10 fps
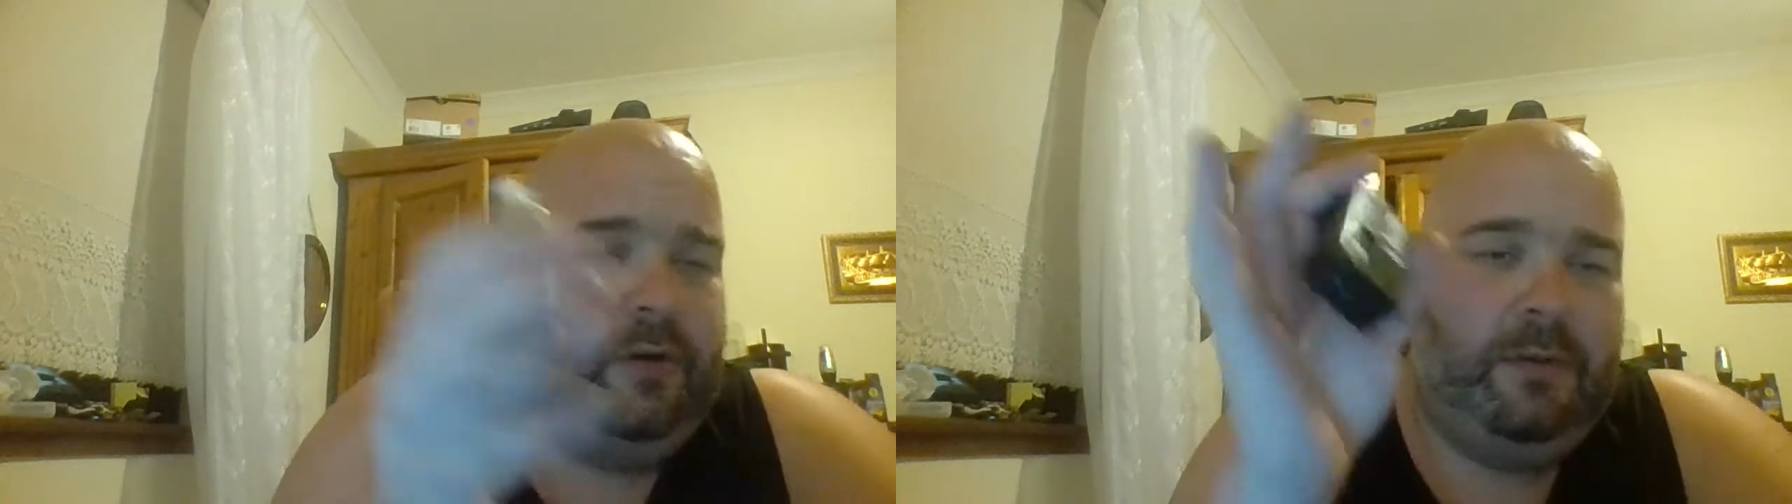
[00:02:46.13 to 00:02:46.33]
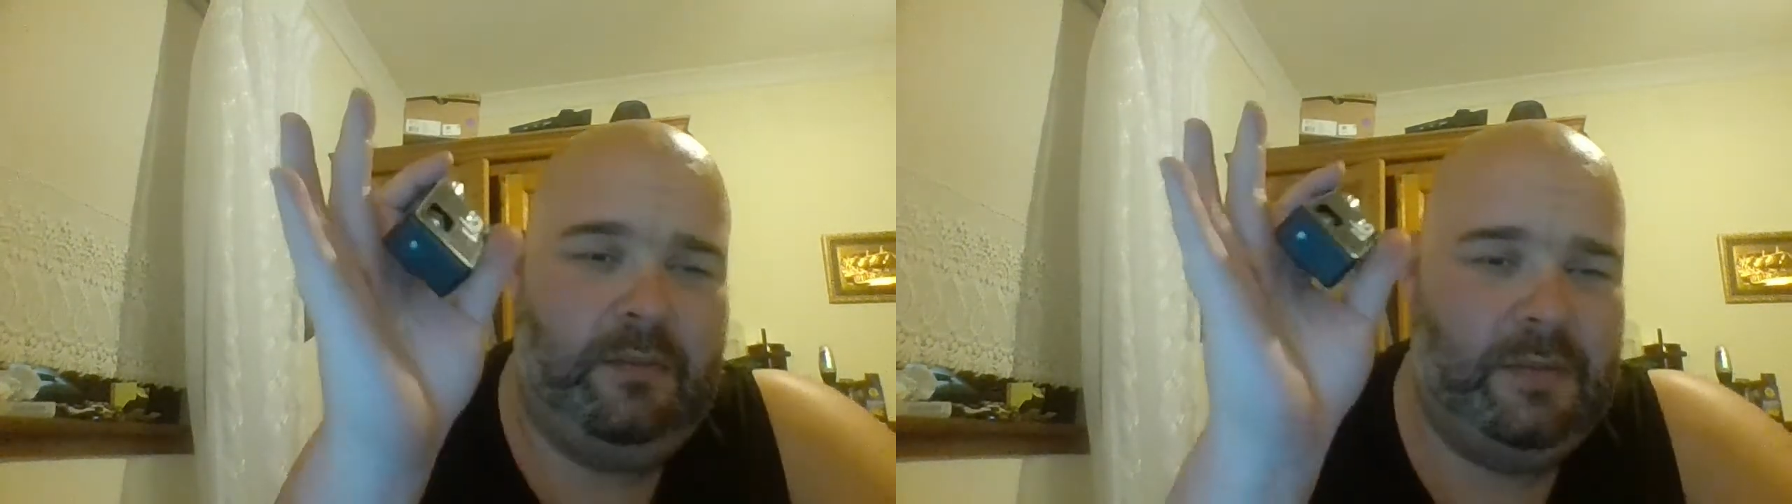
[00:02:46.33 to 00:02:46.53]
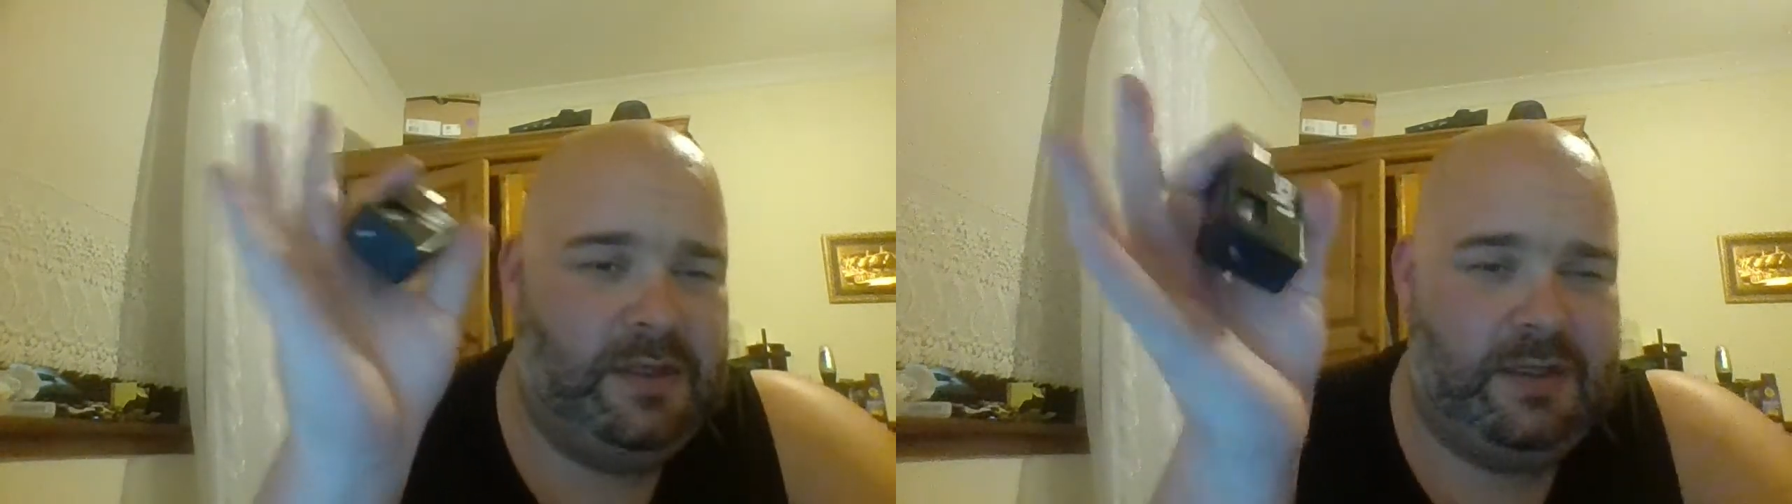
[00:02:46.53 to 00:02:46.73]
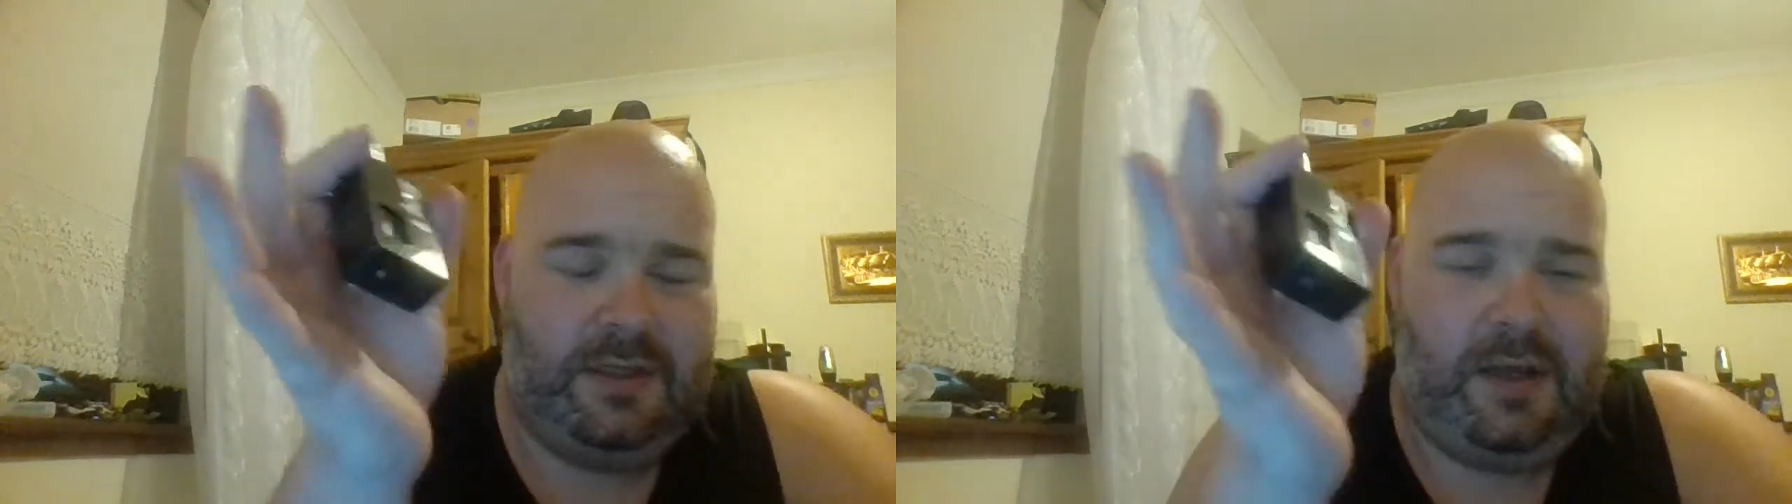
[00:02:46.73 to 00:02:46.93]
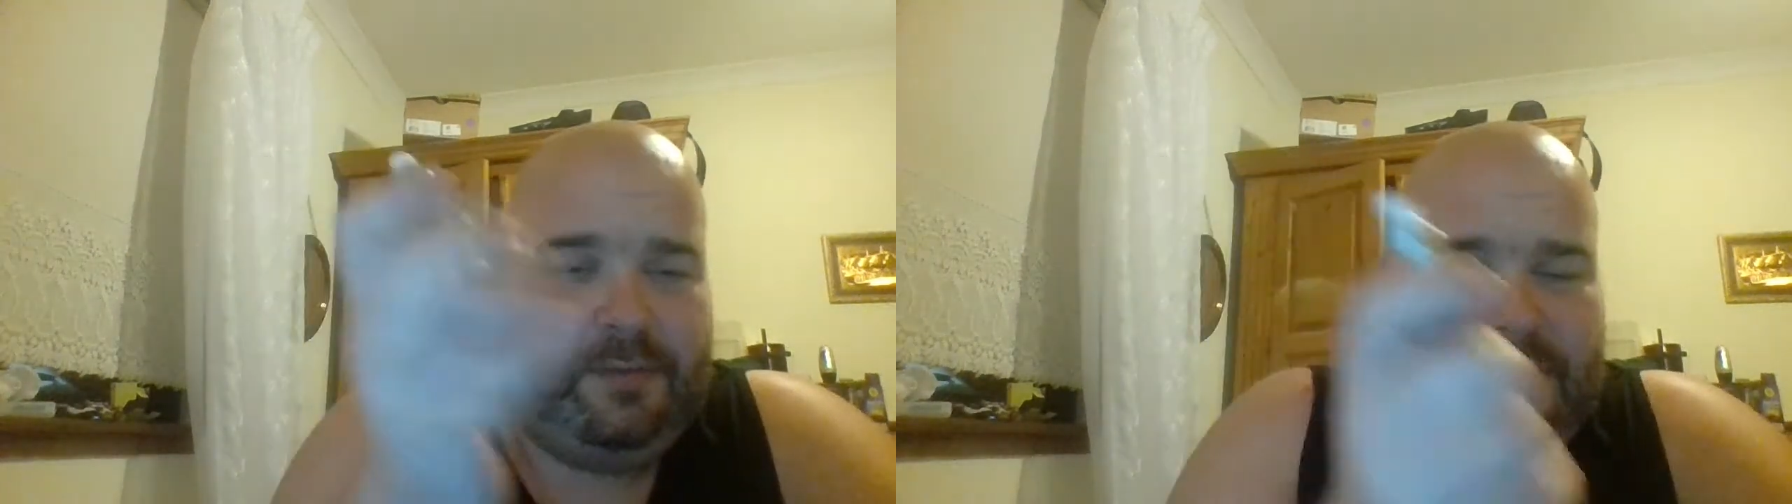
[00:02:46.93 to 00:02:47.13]
It means it's
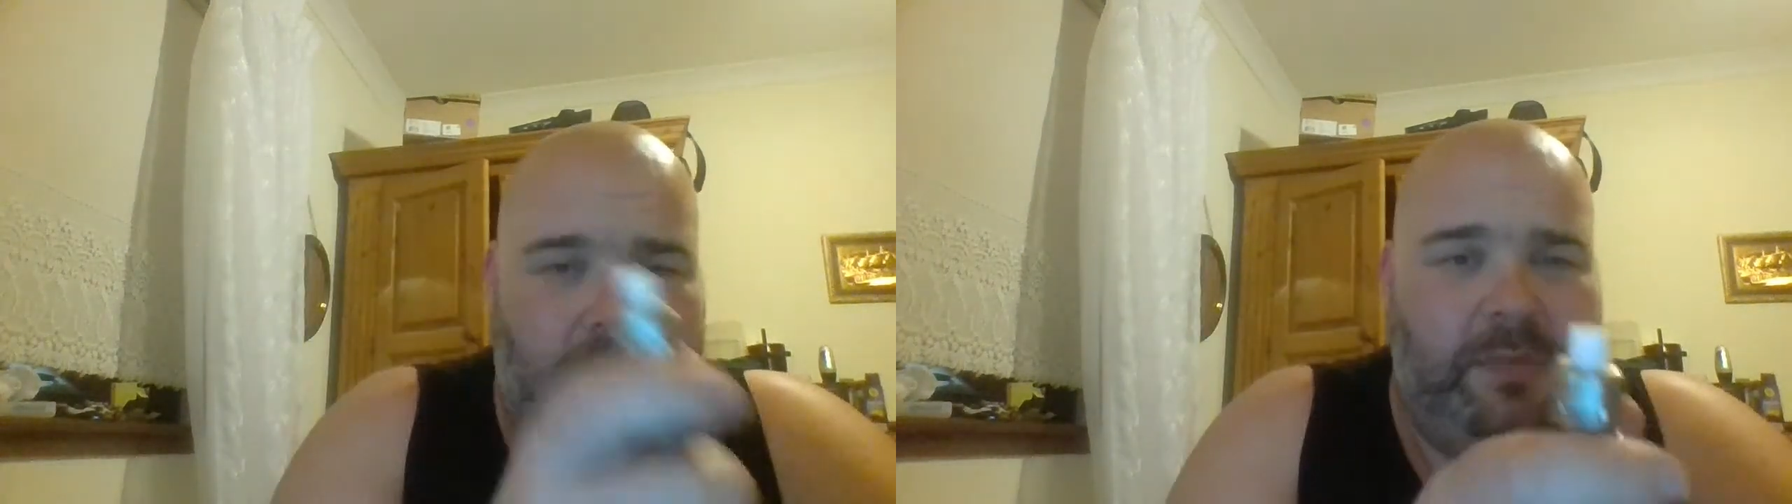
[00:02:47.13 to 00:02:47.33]
an absolute